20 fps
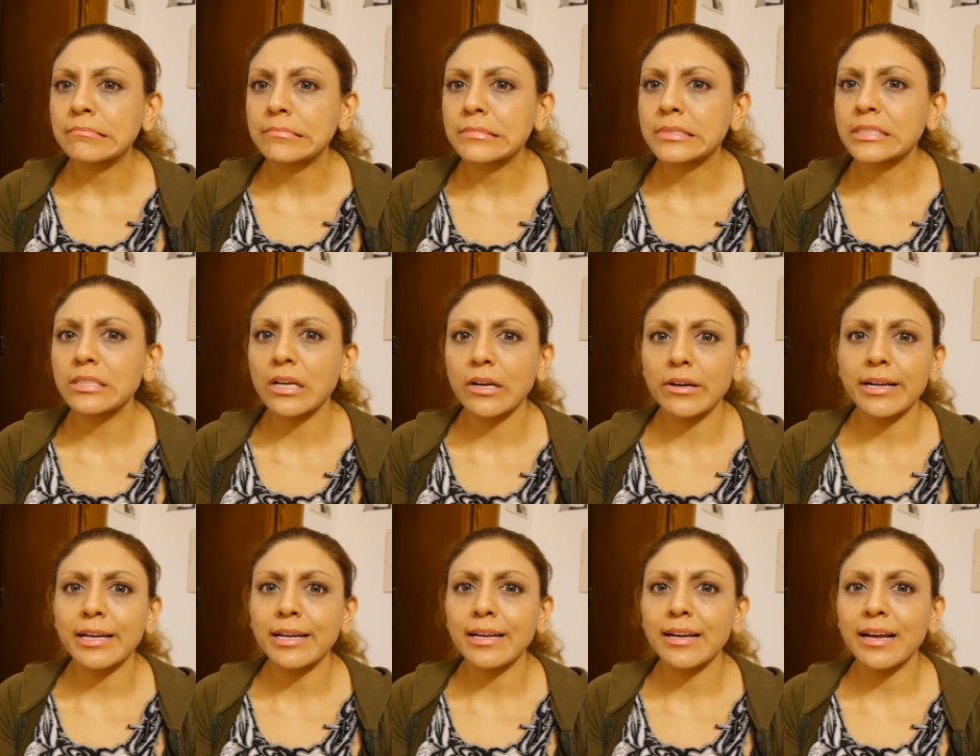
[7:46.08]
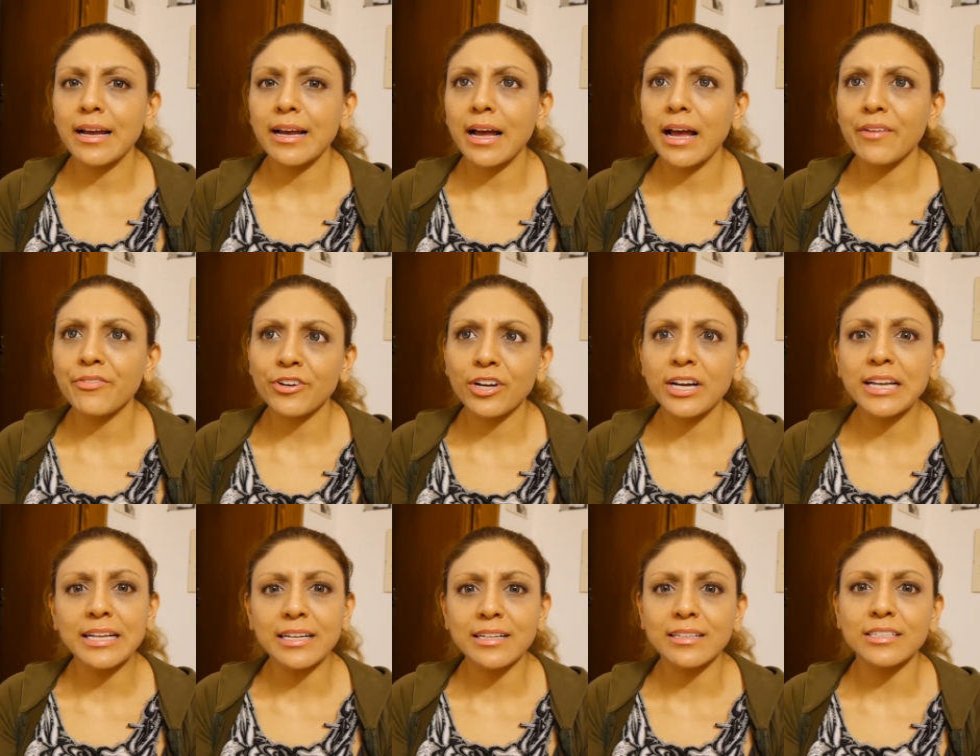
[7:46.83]
sorry, I
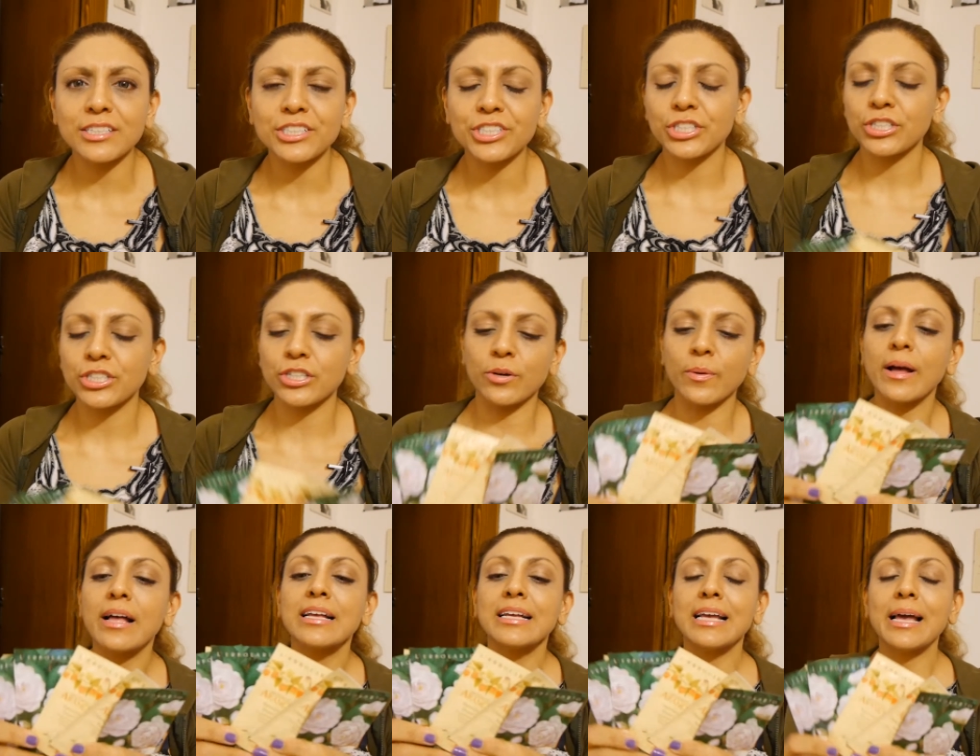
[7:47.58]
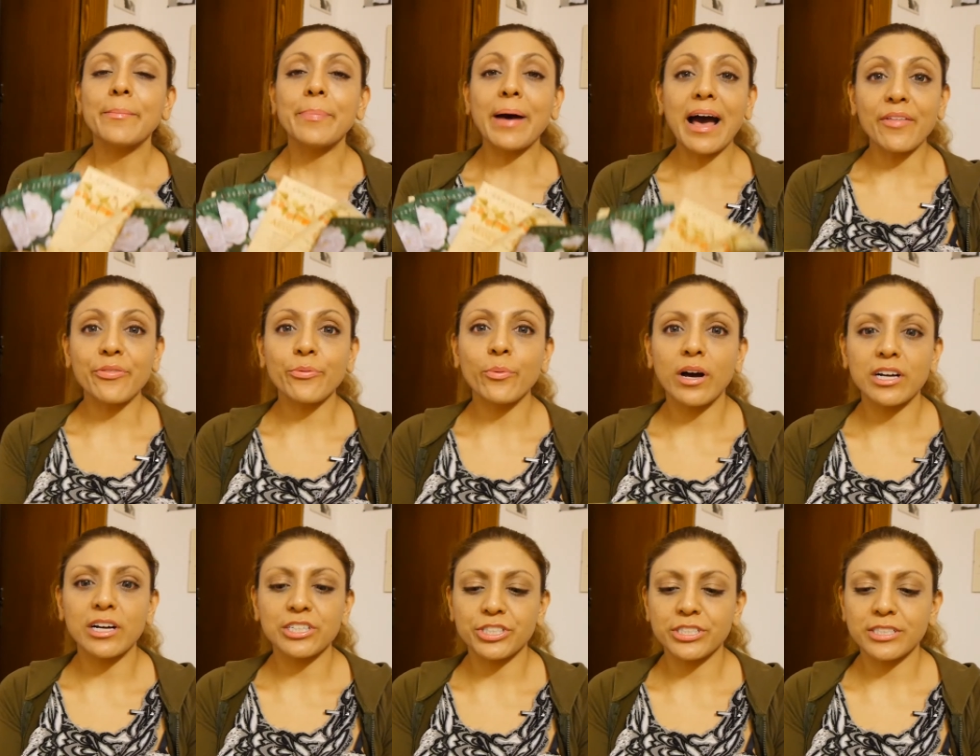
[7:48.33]
forgot English. No, bath
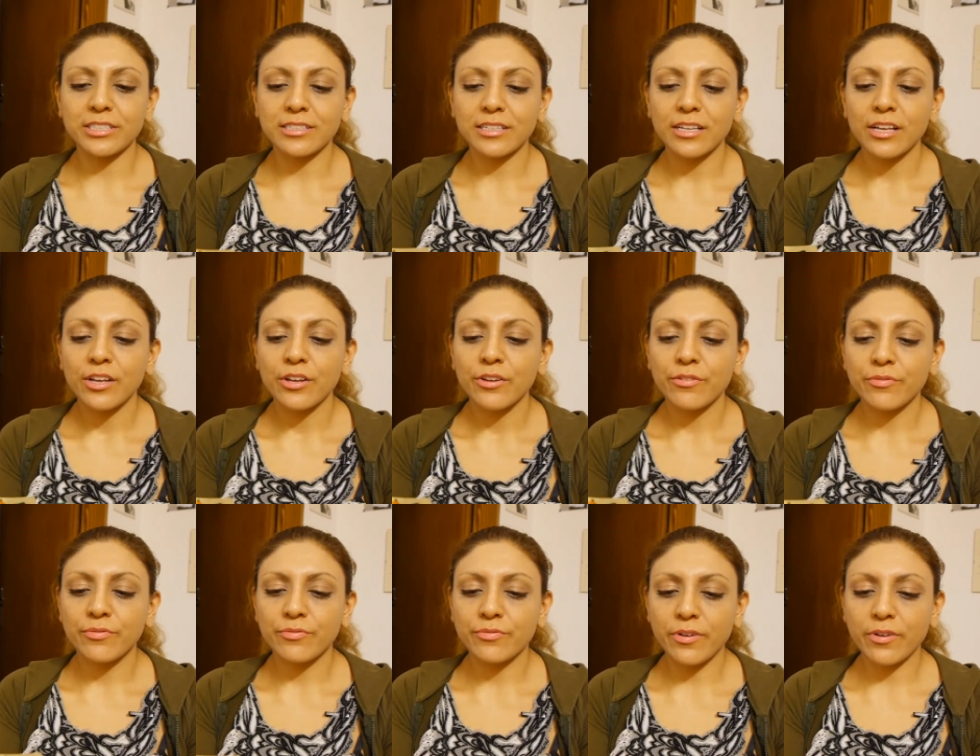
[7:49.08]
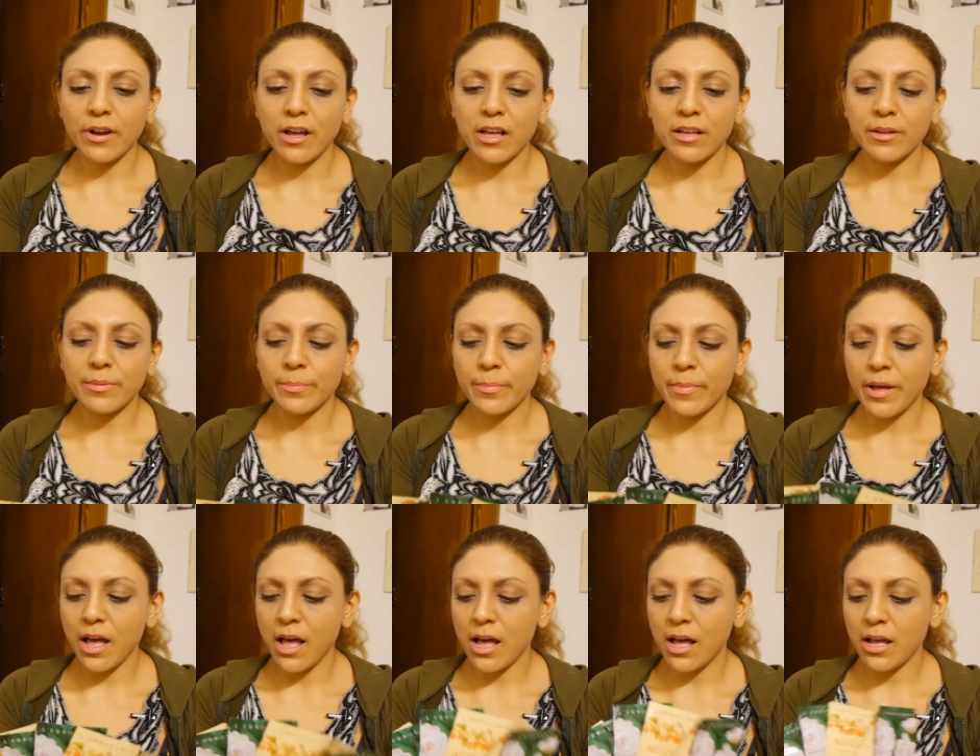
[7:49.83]
washes from
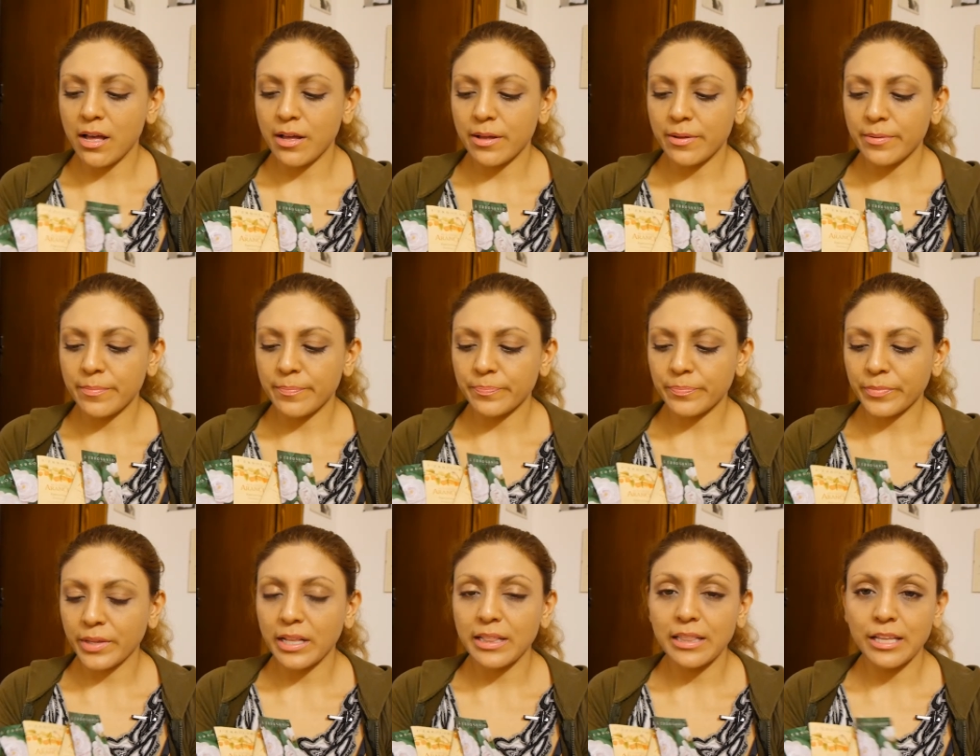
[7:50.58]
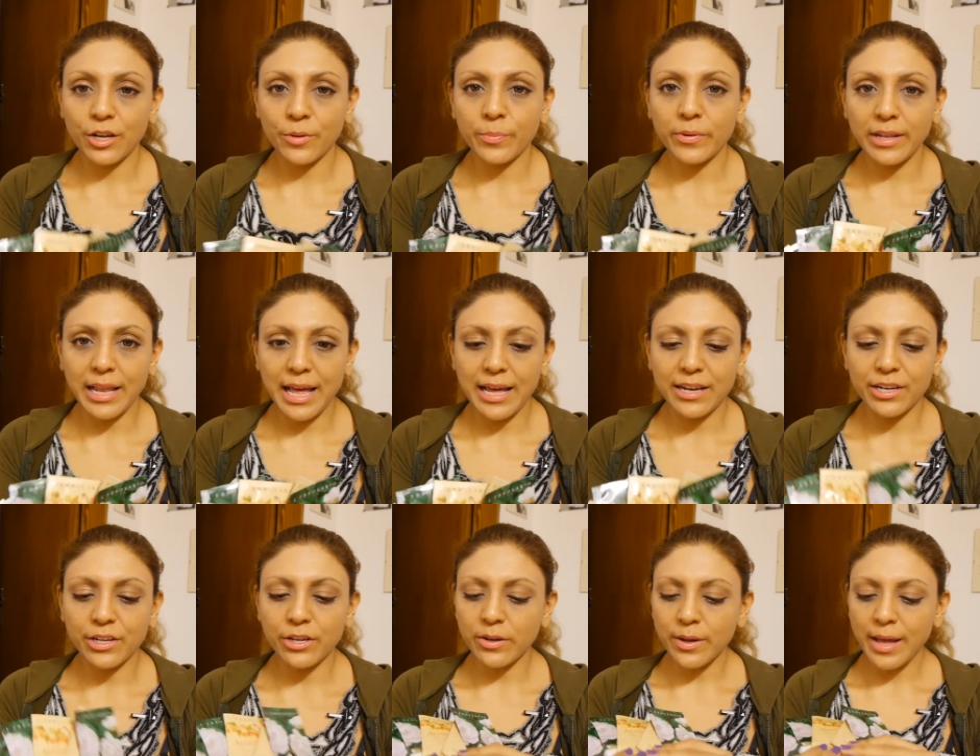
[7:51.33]

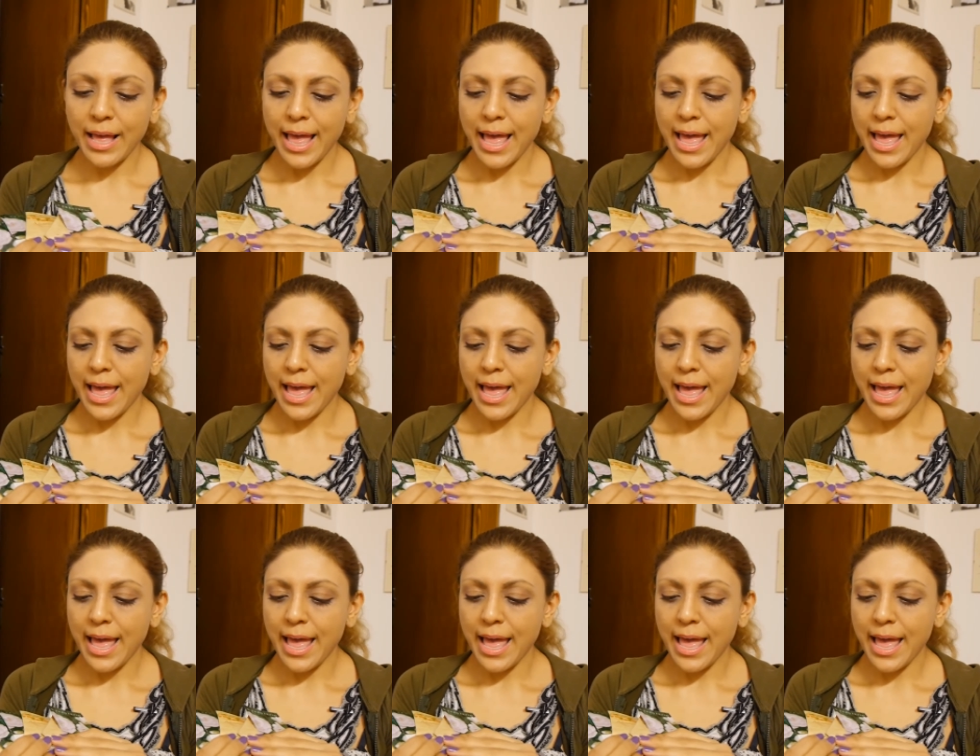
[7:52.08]
L'Erbolario.